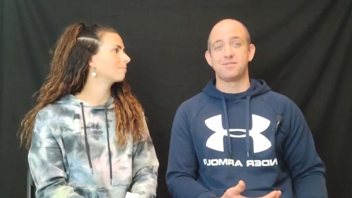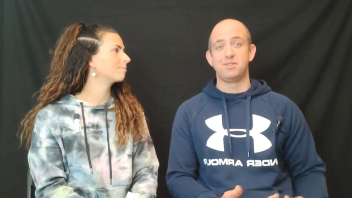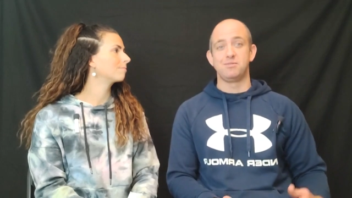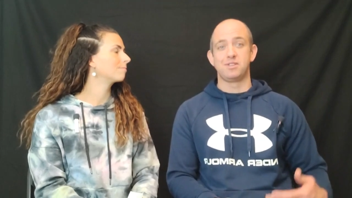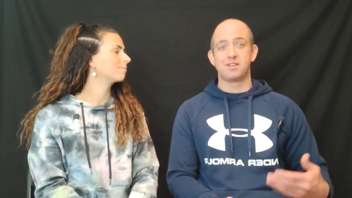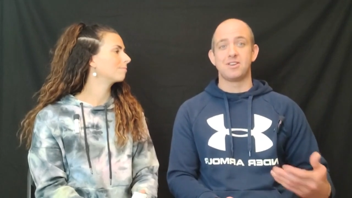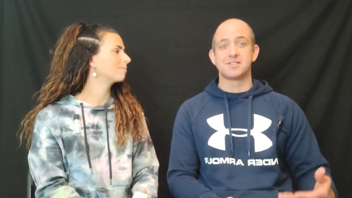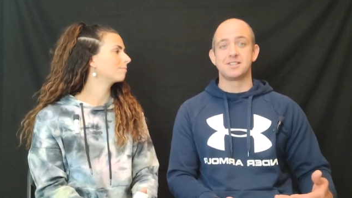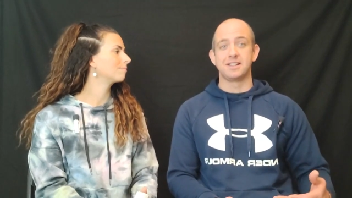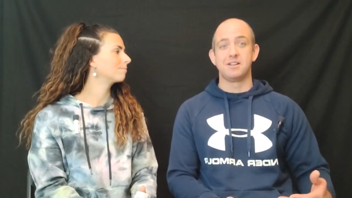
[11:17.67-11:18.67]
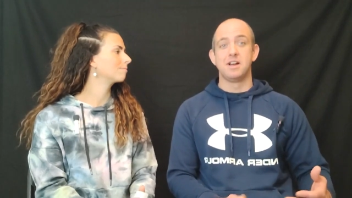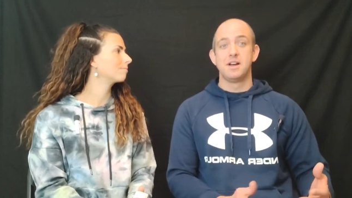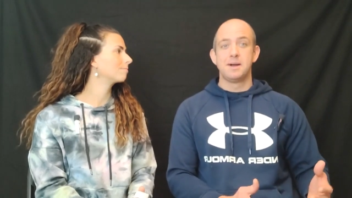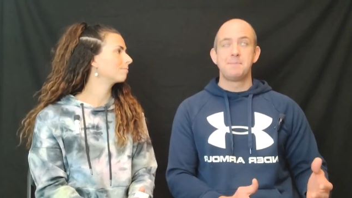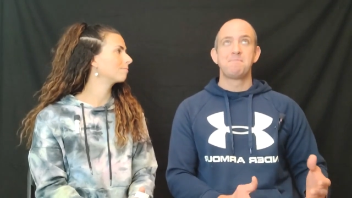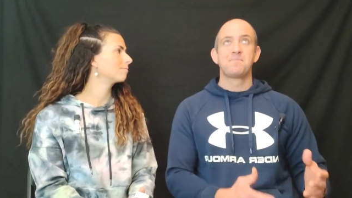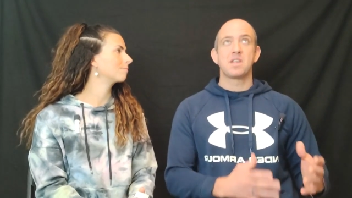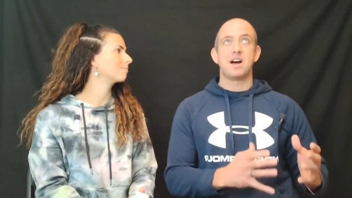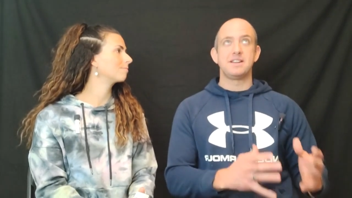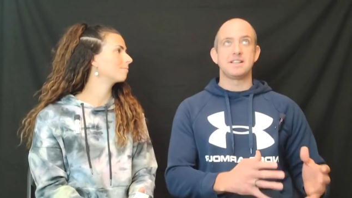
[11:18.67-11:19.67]
Speaker 1: if you constantly
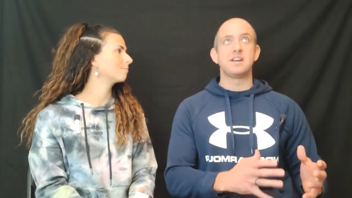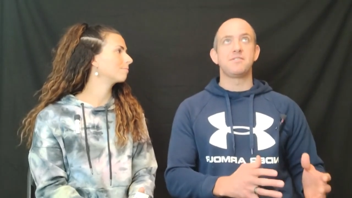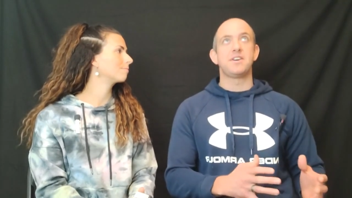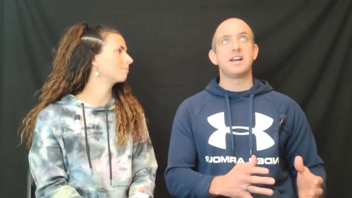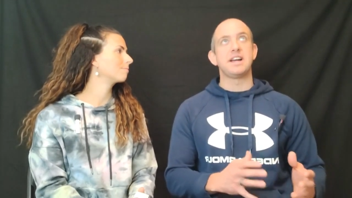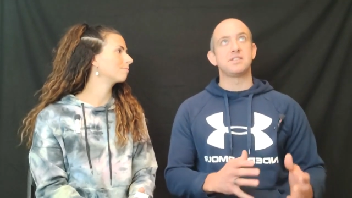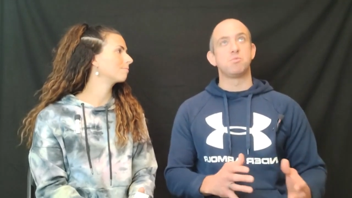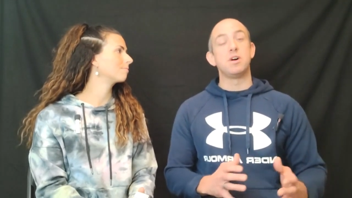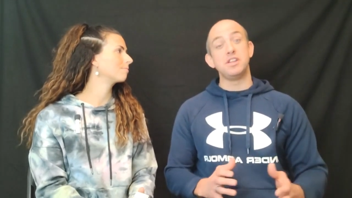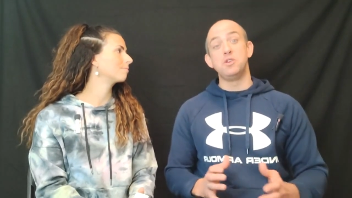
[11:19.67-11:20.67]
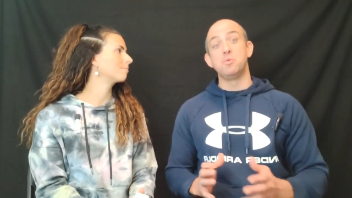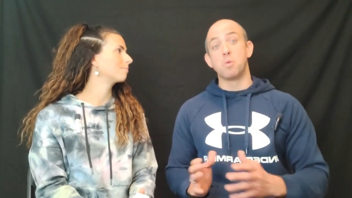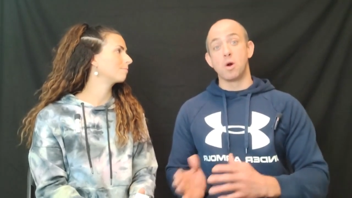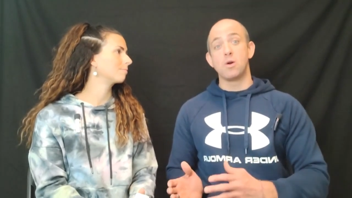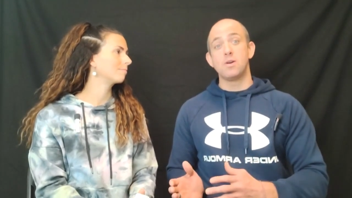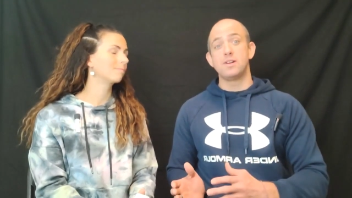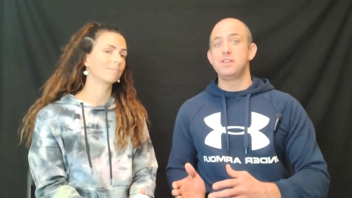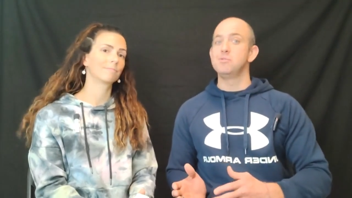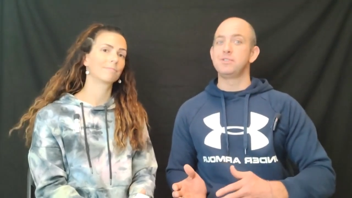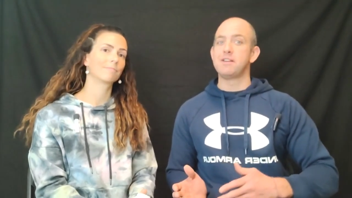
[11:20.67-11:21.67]
identify as what you were,
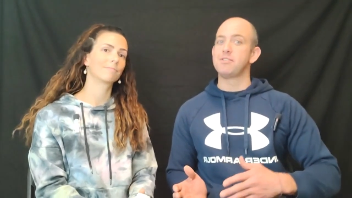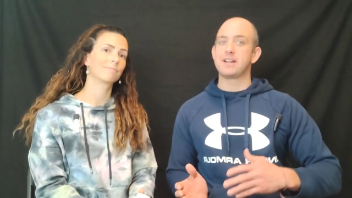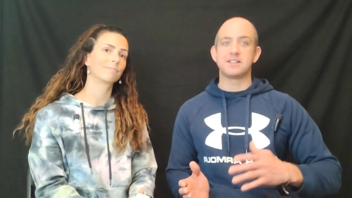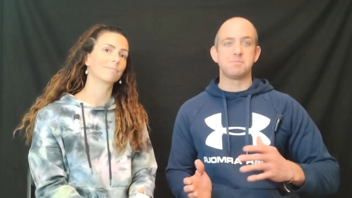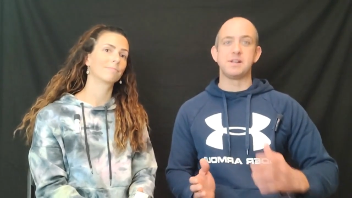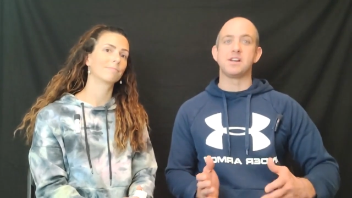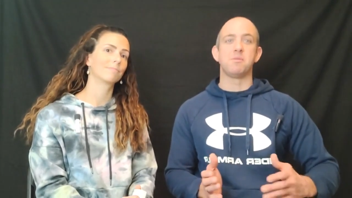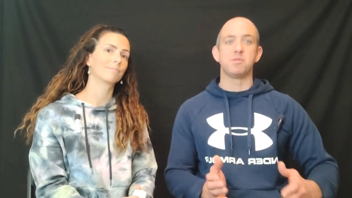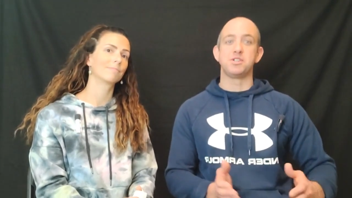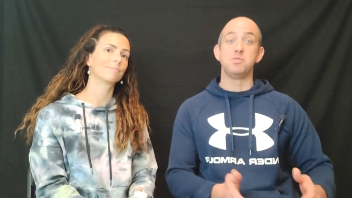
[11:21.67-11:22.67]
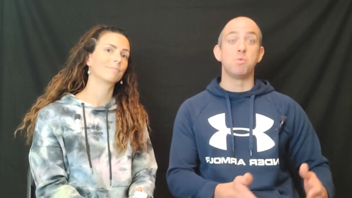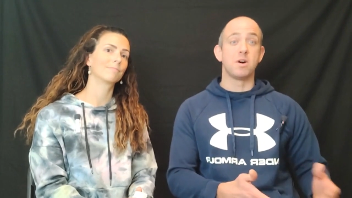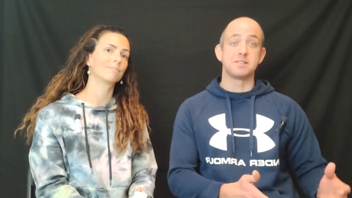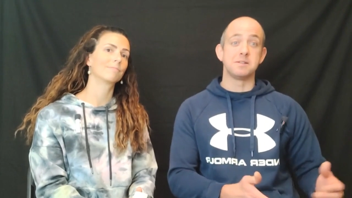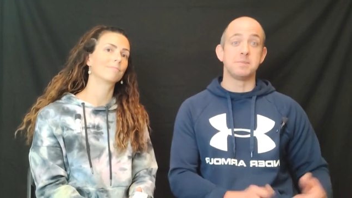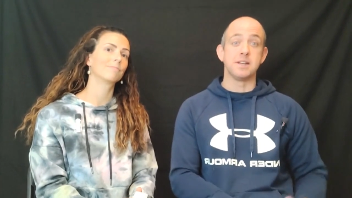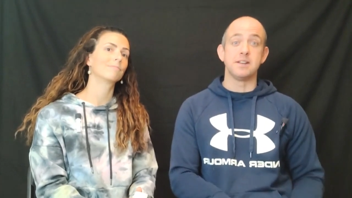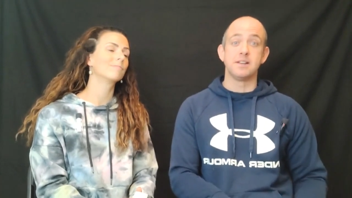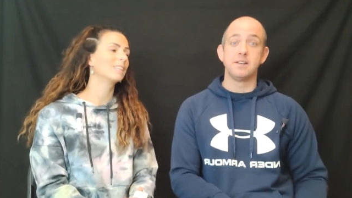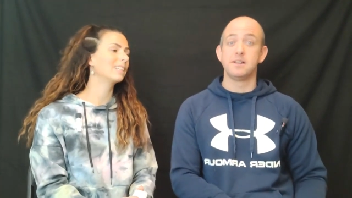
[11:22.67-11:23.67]
you'll never get to become what you want to be.
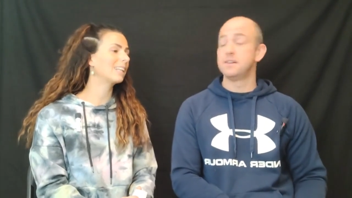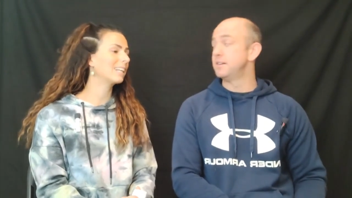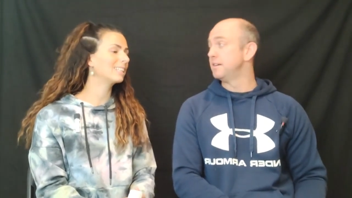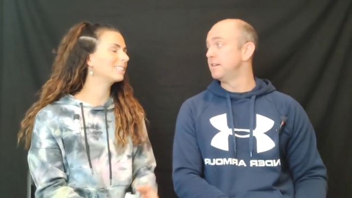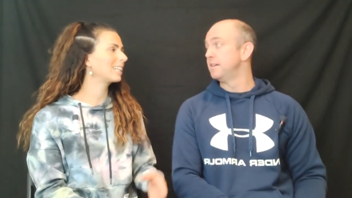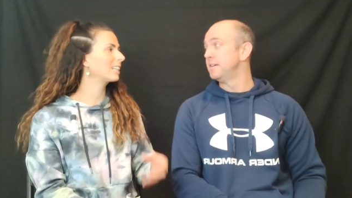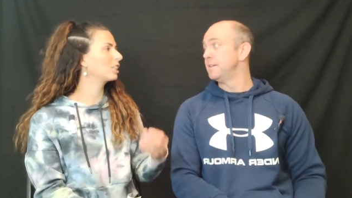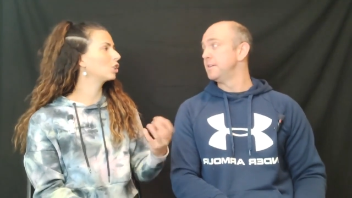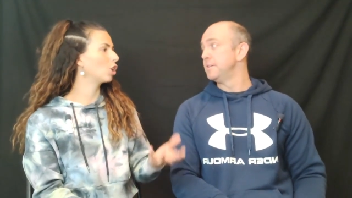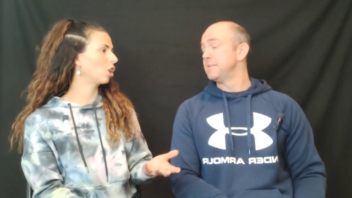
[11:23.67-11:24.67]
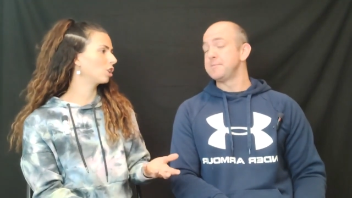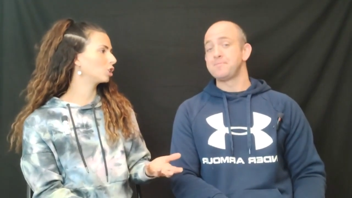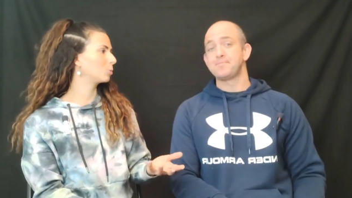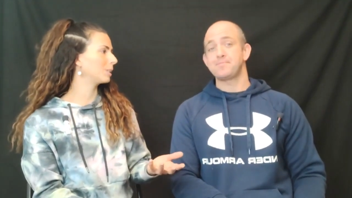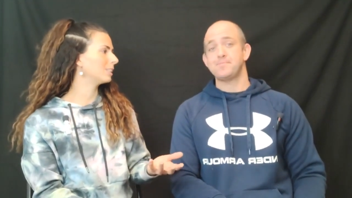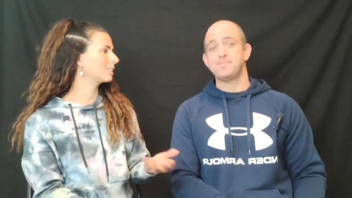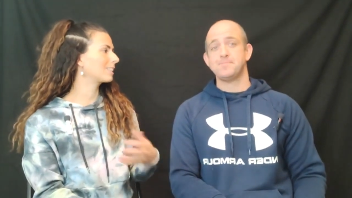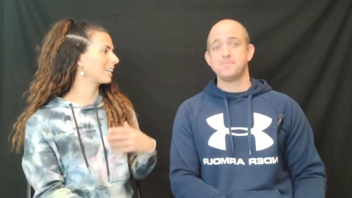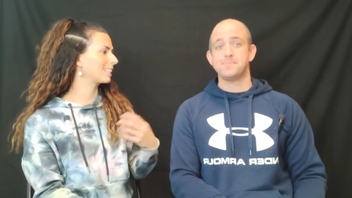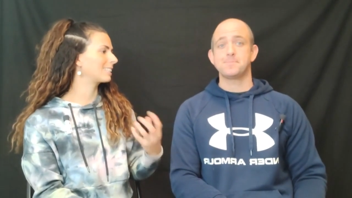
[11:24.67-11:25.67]
Speaker 2: And that is that acknowledgement,
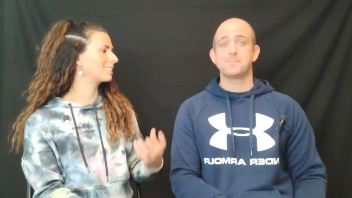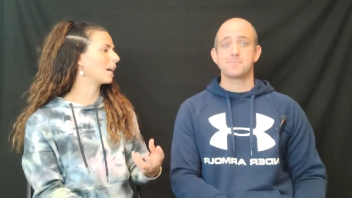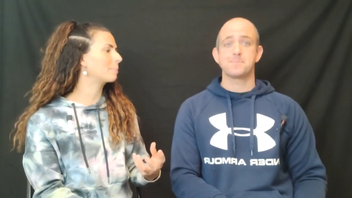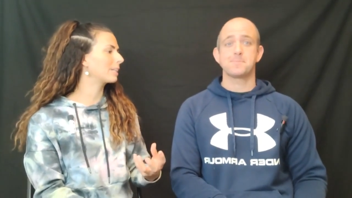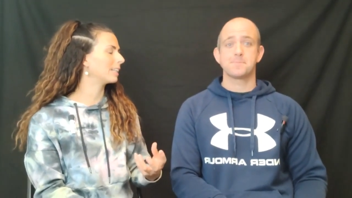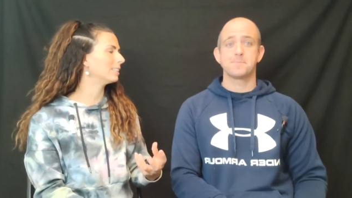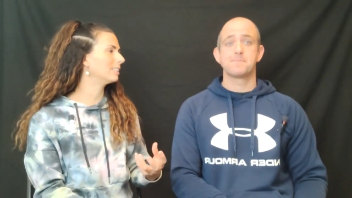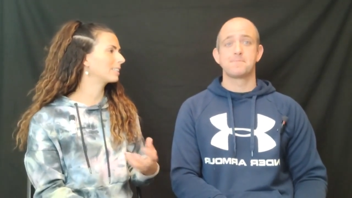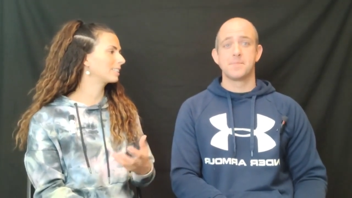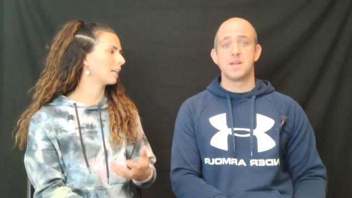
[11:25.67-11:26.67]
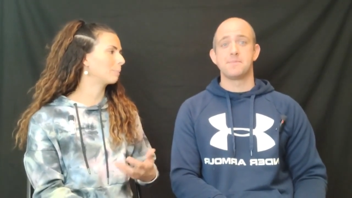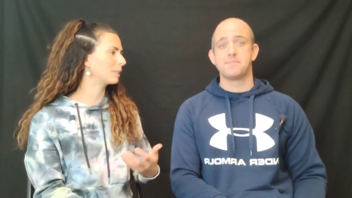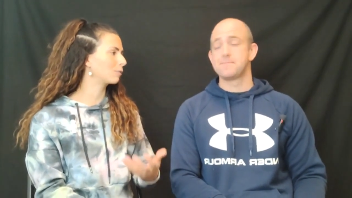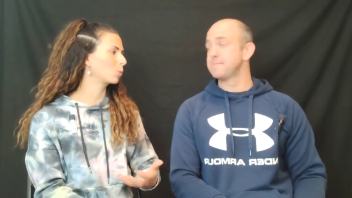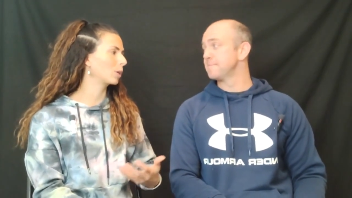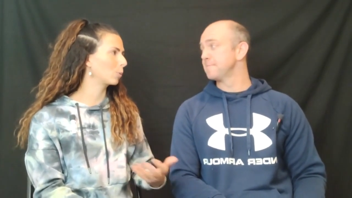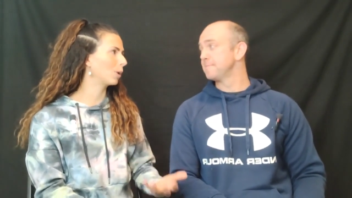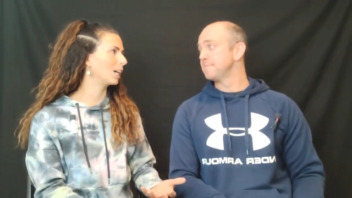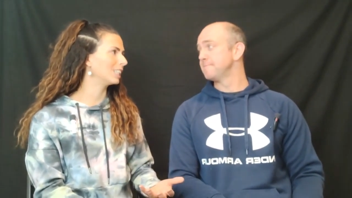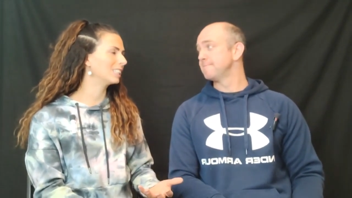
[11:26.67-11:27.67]
that acceptance, accept it for what it
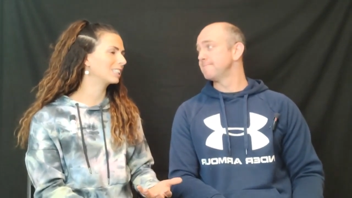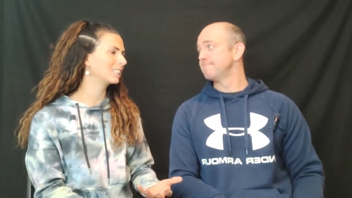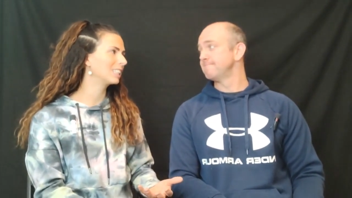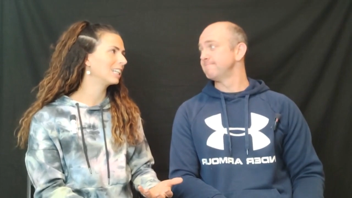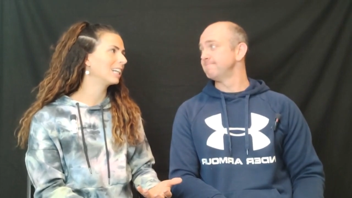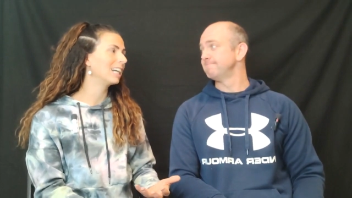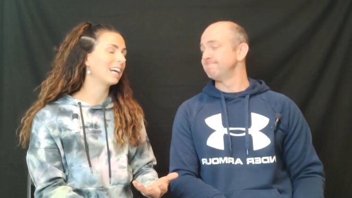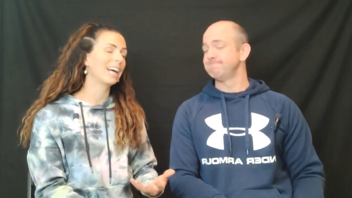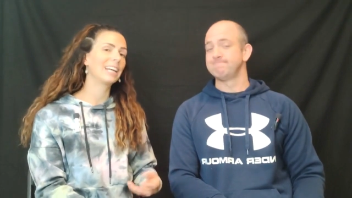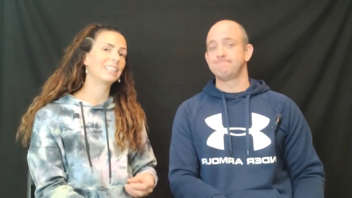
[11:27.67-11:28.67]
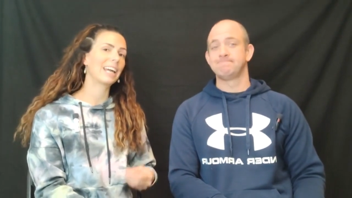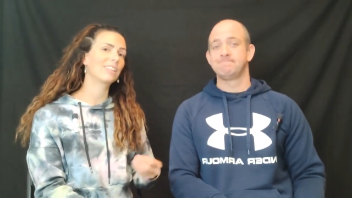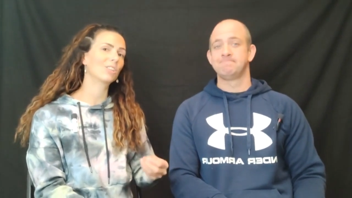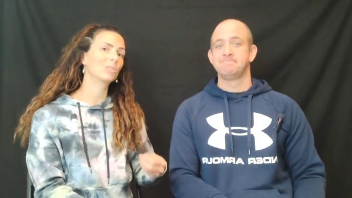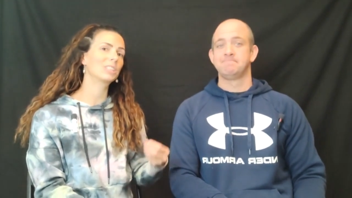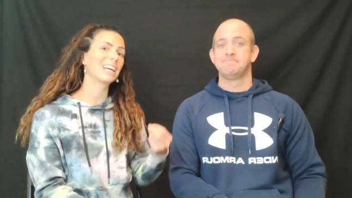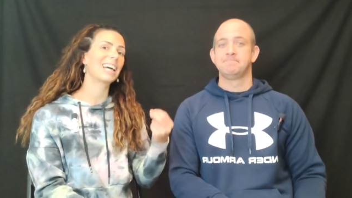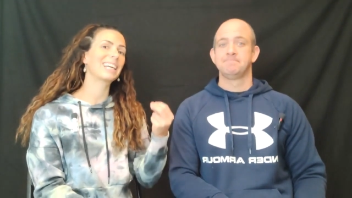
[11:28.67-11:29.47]
was, and take those